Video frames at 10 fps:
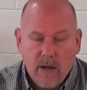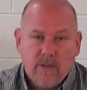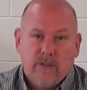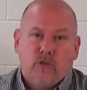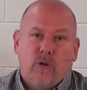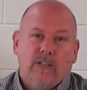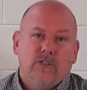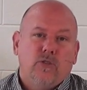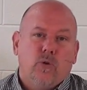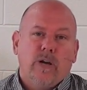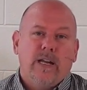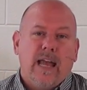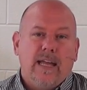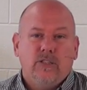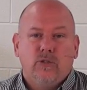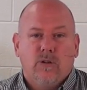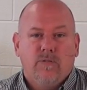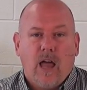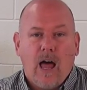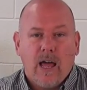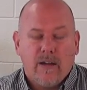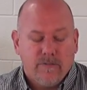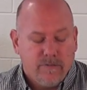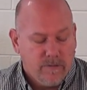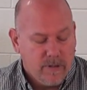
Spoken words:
the transitory nature of life.